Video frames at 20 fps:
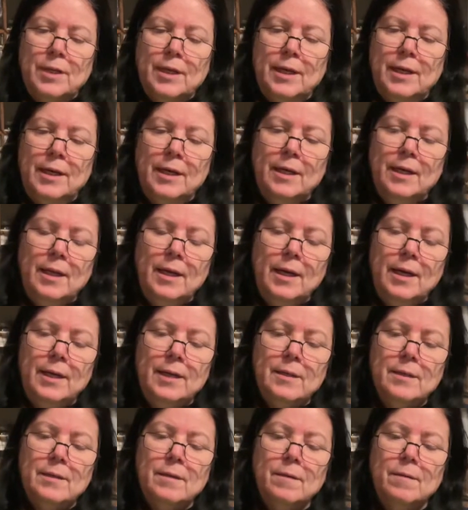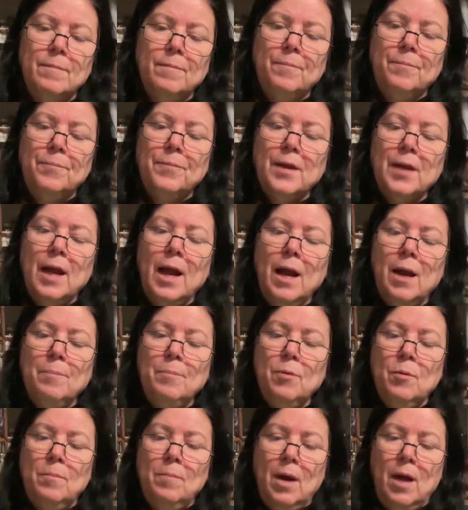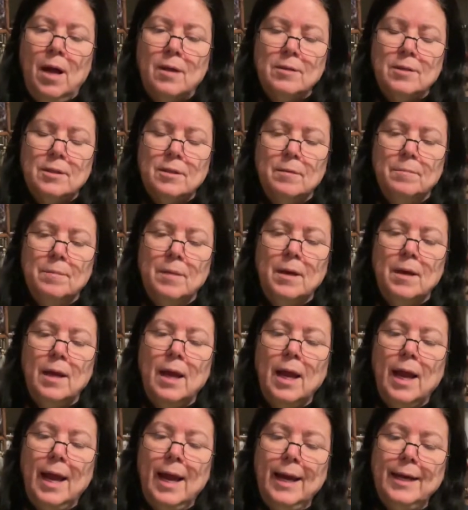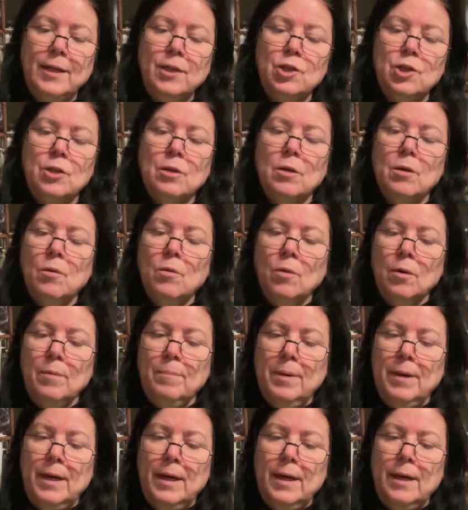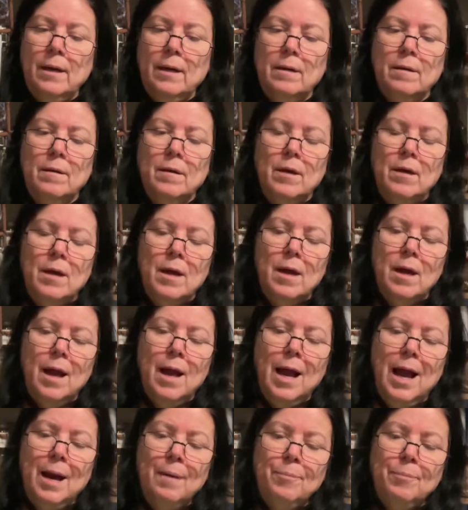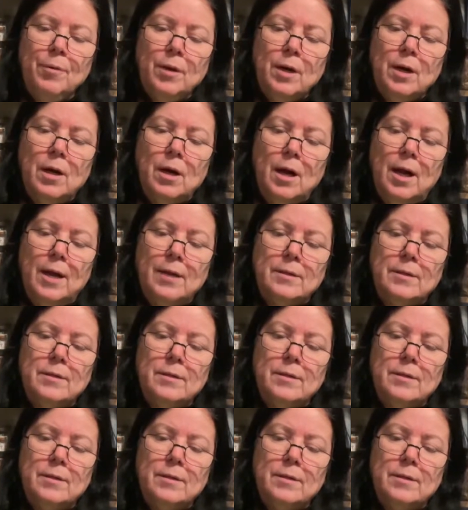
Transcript: any of these. Apple blossom, H or B. Apricot,